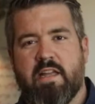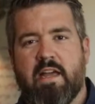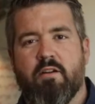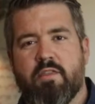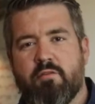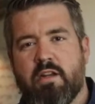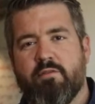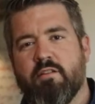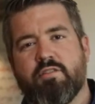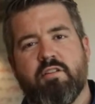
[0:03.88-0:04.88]
now at three
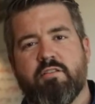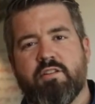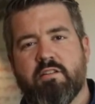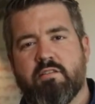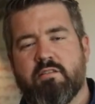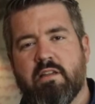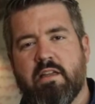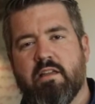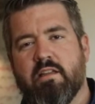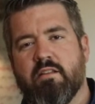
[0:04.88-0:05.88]
different churches
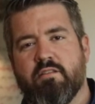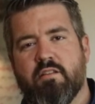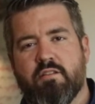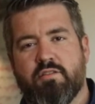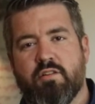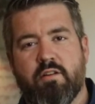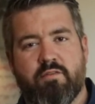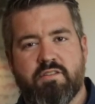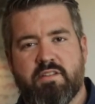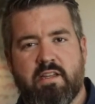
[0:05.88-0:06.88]
and two
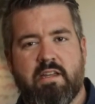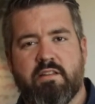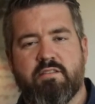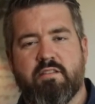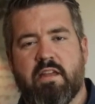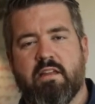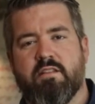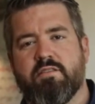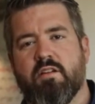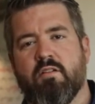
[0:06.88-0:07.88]
different states.
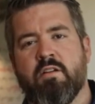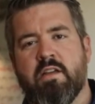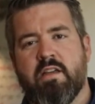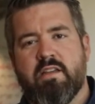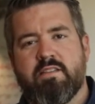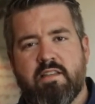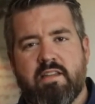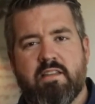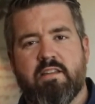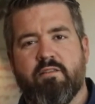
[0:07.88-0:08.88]
And so
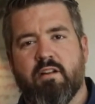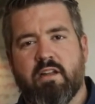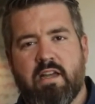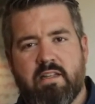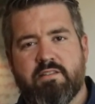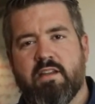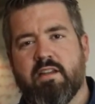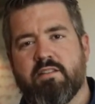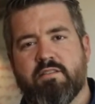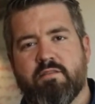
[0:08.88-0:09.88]
seeing the different
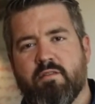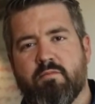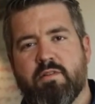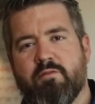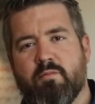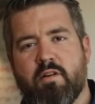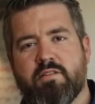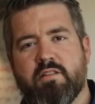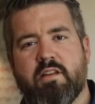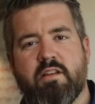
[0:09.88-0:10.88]
contexts from different
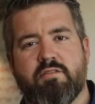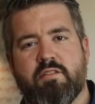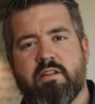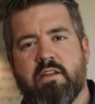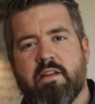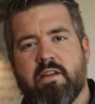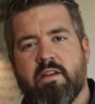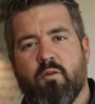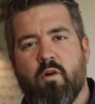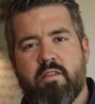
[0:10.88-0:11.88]
parts of the country,
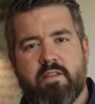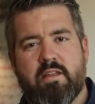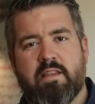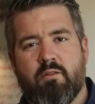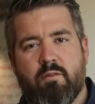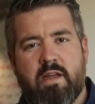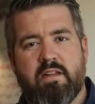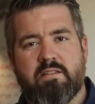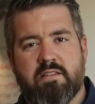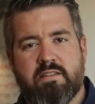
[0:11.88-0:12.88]
one thing that
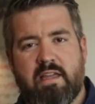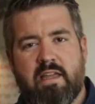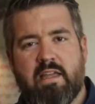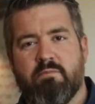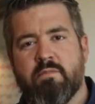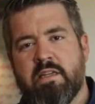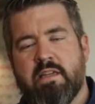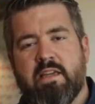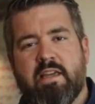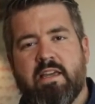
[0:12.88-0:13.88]
remains the same
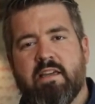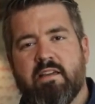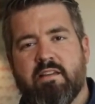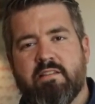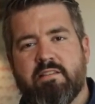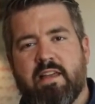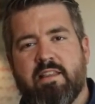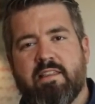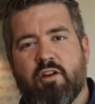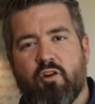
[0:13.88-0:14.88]
is
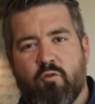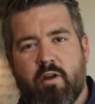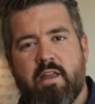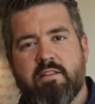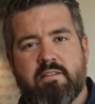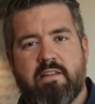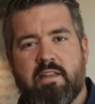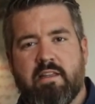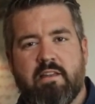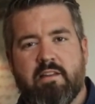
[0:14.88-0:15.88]
that the greatest
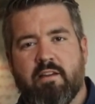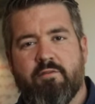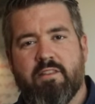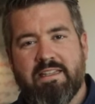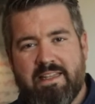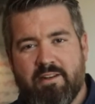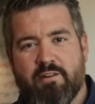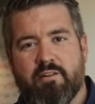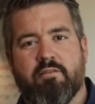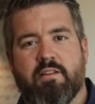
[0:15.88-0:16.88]
need of the
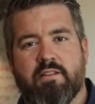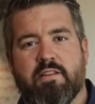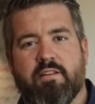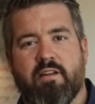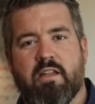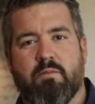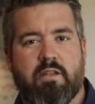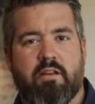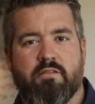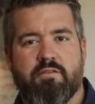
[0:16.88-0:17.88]
leader is to develop
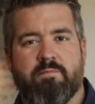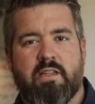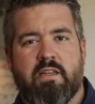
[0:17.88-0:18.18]
leaders.